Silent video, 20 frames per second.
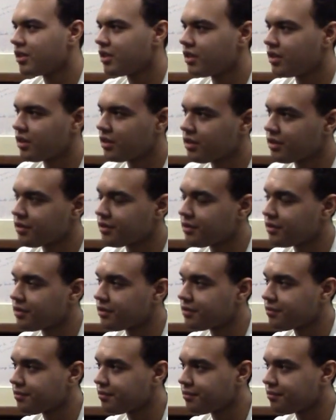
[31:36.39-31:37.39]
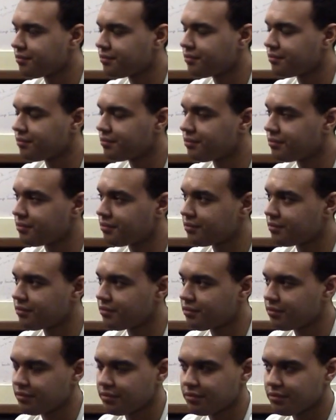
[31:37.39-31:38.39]

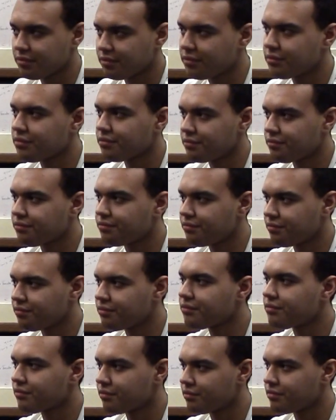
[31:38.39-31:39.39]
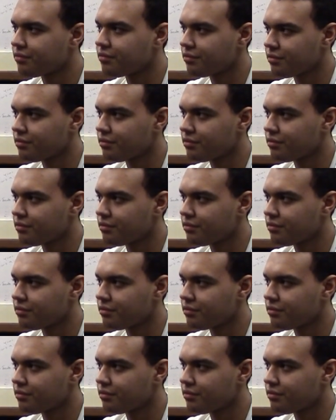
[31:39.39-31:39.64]
The person shown says nothing.